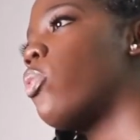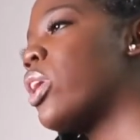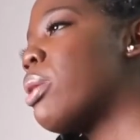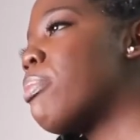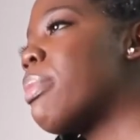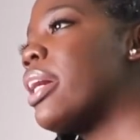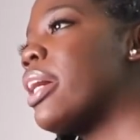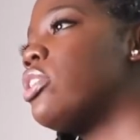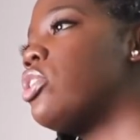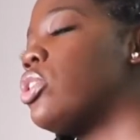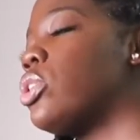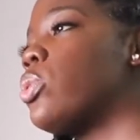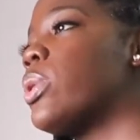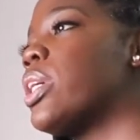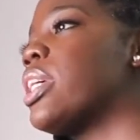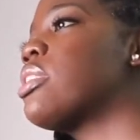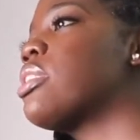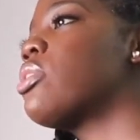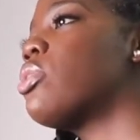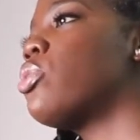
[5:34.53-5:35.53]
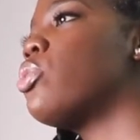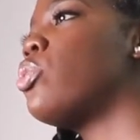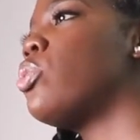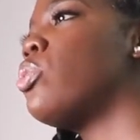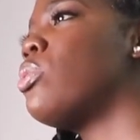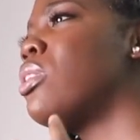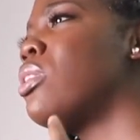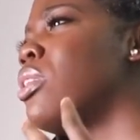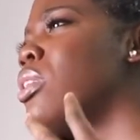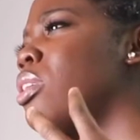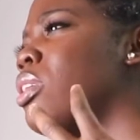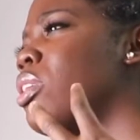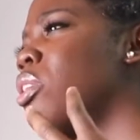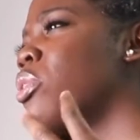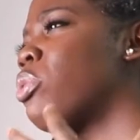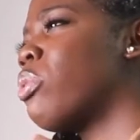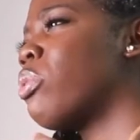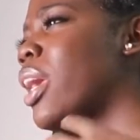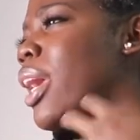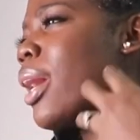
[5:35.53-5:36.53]
I doing to
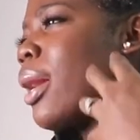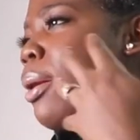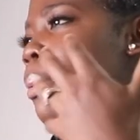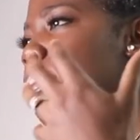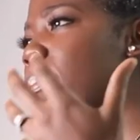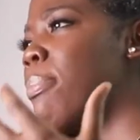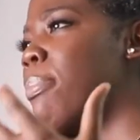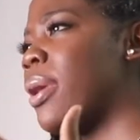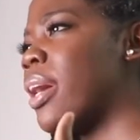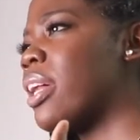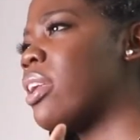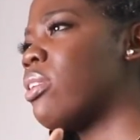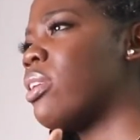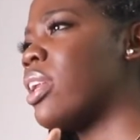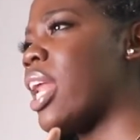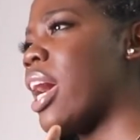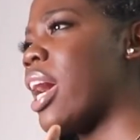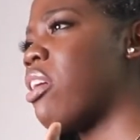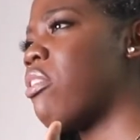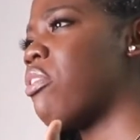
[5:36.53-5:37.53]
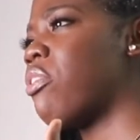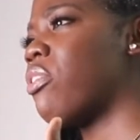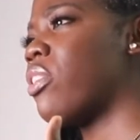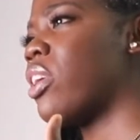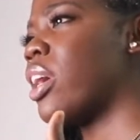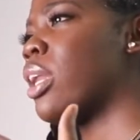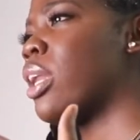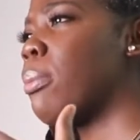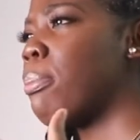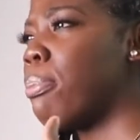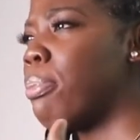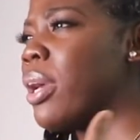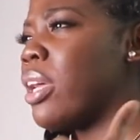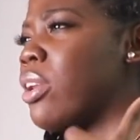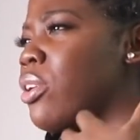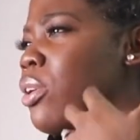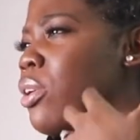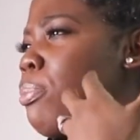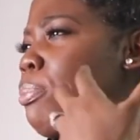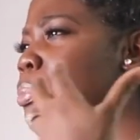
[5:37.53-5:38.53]
create a better life and a
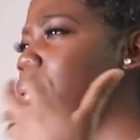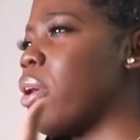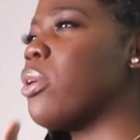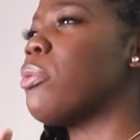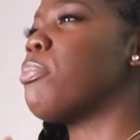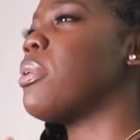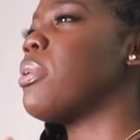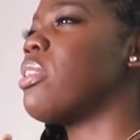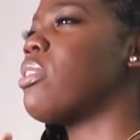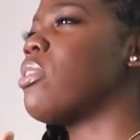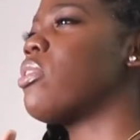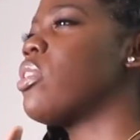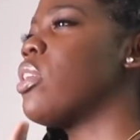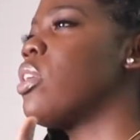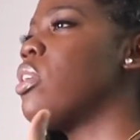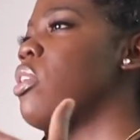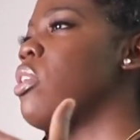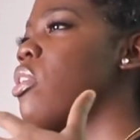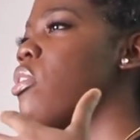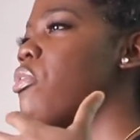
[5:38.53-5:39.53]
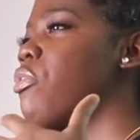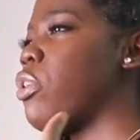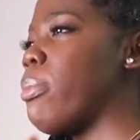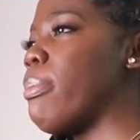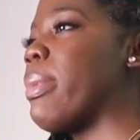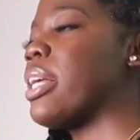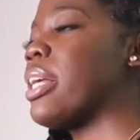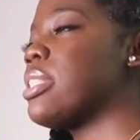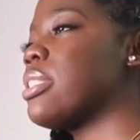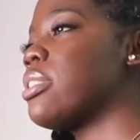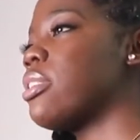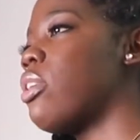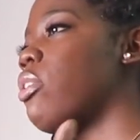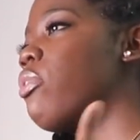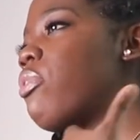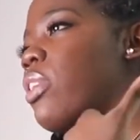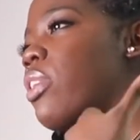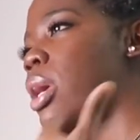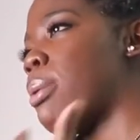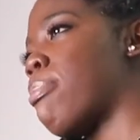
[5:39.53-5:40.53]
better purpose for
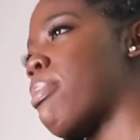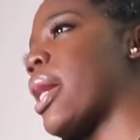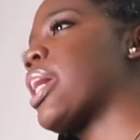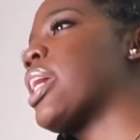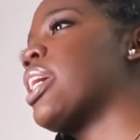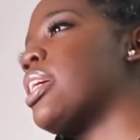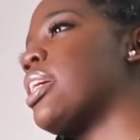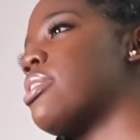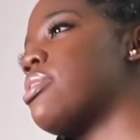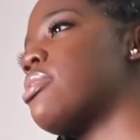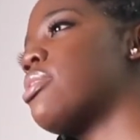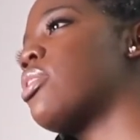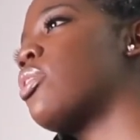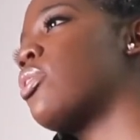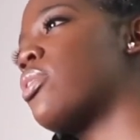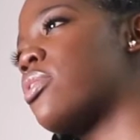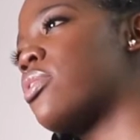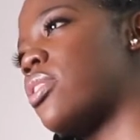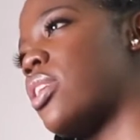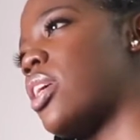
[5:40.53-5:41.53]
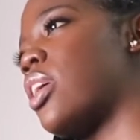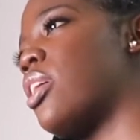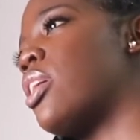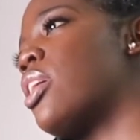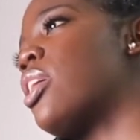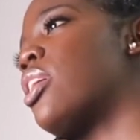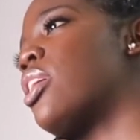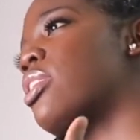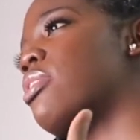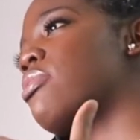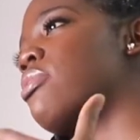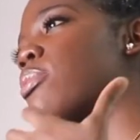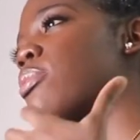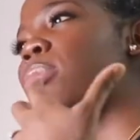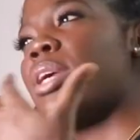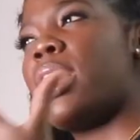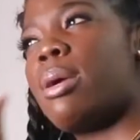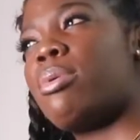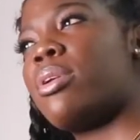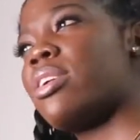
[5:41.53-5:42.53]
myself and my kids to see, to
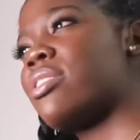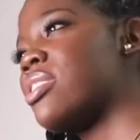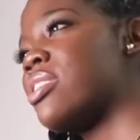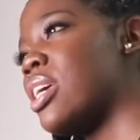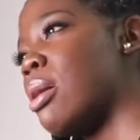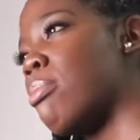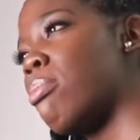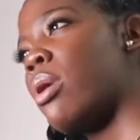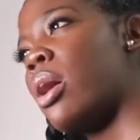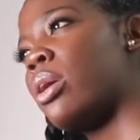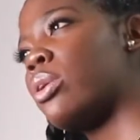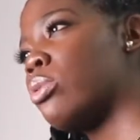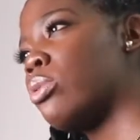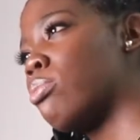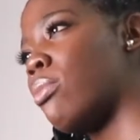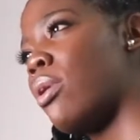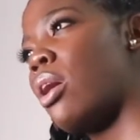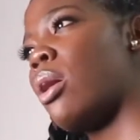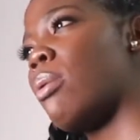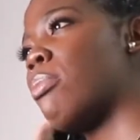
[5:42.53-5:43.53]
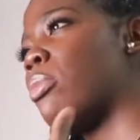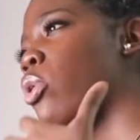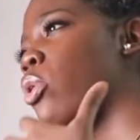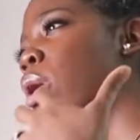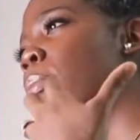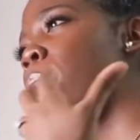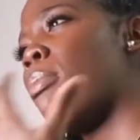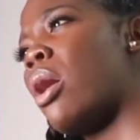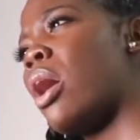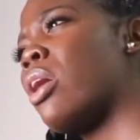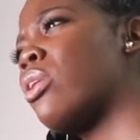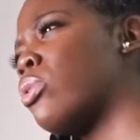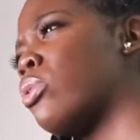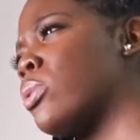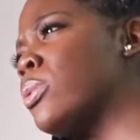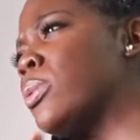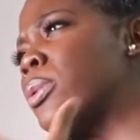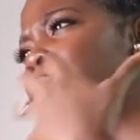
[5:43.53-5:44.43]
be able to see a model mom or a model